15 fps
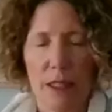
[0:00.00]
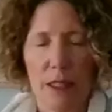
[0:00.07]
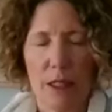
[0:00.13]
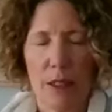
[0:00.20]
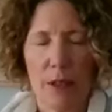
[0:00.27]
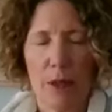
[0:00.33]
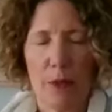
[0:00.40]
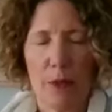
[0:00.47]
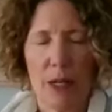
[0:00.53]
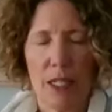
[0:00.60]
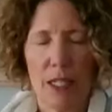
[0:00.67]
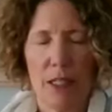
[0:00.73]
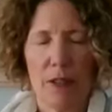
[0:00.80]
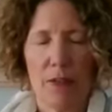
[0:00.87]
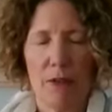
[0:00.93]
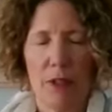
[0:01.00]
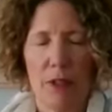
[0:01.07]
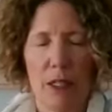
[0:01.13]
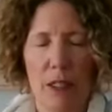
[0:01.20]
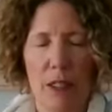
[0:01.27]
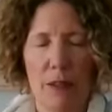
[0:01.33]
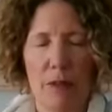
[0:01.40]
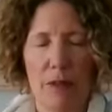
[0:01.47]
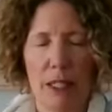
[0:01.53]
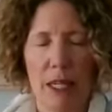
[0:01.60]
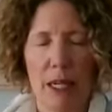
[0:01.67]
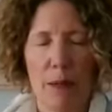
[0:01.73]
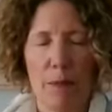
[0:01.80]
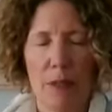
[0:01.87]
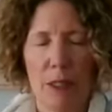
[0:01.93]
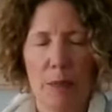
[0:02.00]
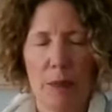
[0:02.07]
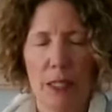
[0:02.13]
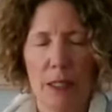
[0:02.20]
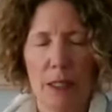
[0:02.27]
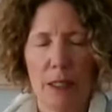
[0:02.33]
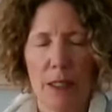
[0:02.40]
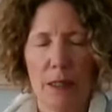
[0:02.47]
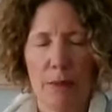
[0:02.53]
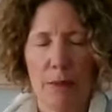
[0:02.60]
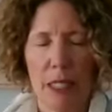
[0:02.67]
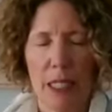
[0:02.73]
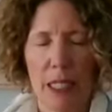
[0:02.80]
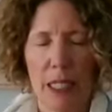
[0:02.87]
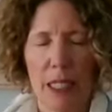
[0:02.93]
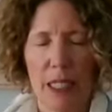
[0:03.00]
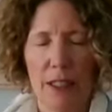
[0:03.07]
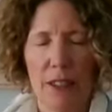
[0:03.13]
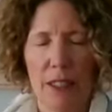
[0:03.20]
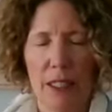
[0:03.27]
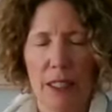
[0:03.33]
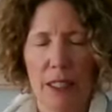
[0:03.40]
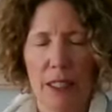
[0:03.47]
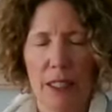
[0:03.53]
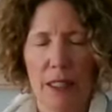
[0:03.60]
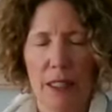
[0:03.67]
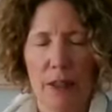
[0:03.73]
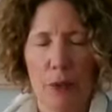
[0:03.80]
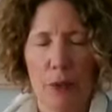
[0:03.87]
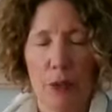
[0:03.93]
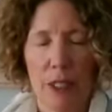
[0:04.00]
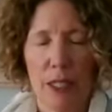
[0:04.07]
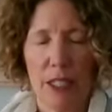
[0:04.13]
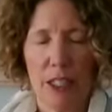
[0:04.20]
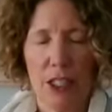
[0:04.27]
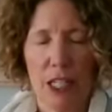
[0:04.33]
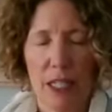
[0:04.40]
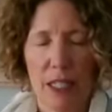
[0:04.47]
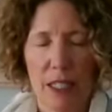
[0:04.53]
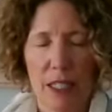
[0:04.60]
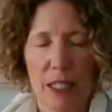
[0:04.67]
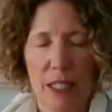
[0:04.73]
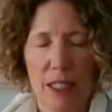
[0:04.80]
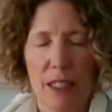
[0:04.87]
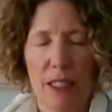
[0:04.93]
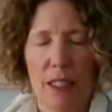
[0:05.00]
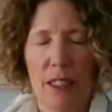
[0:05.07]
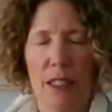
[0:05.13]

So, rise and fall of the abdomen, belly area, or the chest,